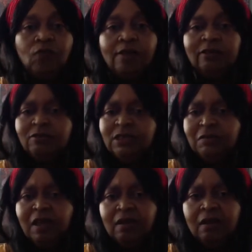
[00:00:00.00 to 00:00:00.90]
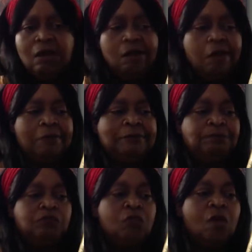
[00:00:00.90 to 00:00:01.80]
That seems like a lot, huh?
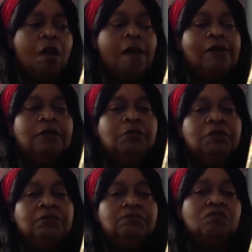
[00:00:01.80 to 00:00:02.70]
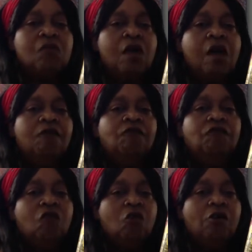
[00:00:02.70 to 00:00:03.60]
But
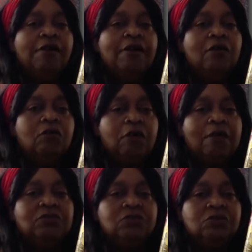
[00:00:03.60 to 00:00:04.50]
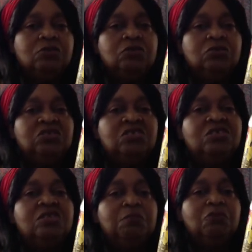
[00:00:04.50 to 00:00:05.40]
4 grams is equal to a
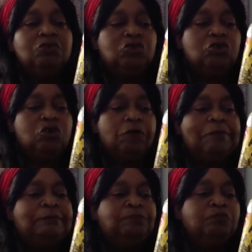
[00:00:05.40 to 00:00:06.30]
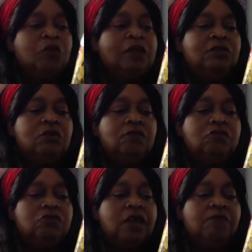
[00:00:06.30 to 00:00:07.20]
teaspoon of sugar. So if
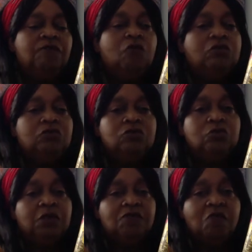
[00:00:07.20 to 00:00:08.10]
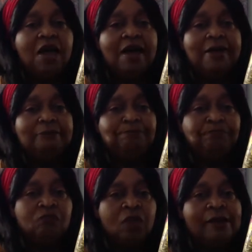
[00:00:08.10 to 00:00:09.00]
you take 4 into 25,
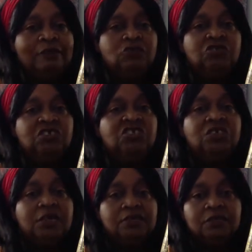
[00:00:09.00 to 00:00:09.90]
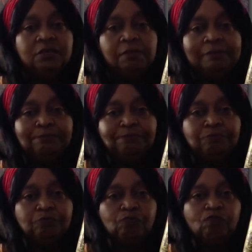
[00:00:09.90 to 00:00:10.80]
you get 6.
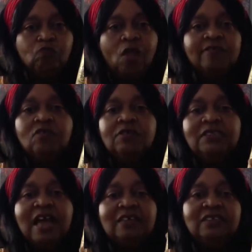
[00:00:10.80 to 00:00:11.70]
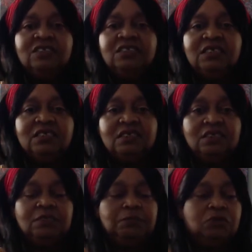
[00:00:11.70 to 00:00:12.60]
So it's actually 6
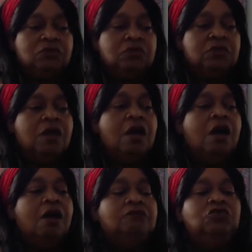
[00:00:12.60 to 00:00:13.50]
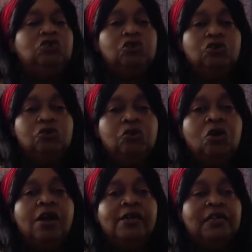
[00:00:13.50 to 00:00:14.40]
teaspoons of sugar
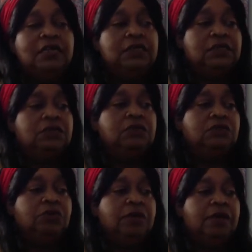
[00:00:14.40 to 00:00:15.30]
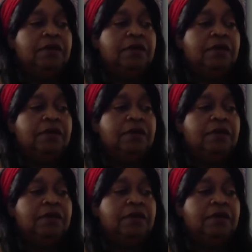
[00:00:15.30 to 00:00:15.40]
in this drink.